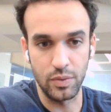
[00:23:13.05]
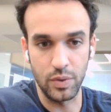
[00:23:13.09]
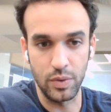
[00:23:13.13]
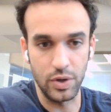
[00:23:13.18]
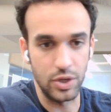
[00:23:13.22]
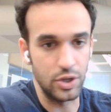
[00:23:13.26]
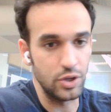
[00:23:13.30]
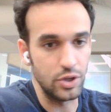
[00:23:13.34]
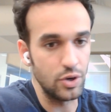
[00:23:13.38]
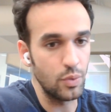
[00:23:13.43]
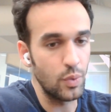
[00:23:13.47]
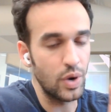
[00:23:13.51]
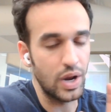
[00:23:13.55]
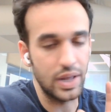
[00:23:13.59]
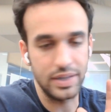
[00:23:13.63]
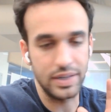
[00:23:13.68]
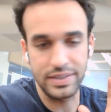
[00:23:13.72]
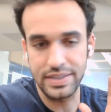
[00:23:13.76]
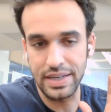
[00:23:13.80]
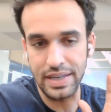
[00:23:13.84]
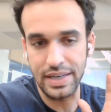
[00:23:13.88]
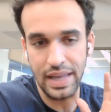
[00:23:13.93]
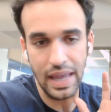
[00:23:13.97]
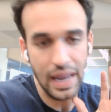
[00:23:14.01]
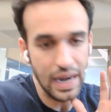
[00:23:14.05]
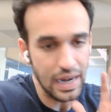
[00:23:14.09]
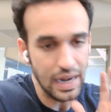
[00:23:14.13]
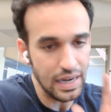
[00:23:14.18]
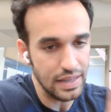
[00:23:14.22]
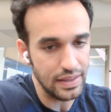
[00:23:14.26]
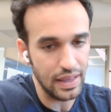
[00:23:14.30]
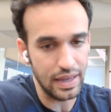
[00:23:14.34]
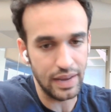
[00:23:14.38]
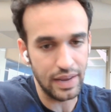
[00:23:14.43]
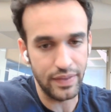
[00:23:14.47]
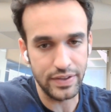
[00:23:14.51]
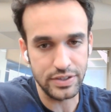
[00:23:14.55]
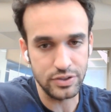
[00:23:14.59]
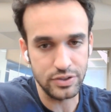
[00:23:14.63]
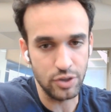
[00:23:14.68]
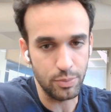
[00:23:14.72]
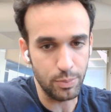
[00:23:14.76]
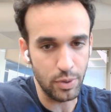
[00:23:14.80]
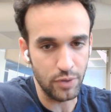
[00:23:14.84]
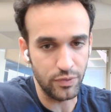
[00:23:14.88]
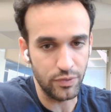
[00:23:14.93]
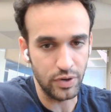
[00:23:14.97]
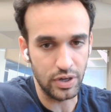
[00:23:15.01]
where you don't want to send any data that's
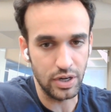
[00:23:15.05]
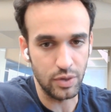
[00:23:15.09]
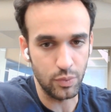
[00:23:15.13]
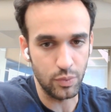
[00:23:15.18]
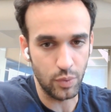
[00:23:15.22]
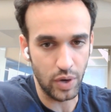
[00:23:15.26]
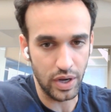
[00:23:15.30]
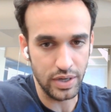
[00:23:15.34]
not perfectly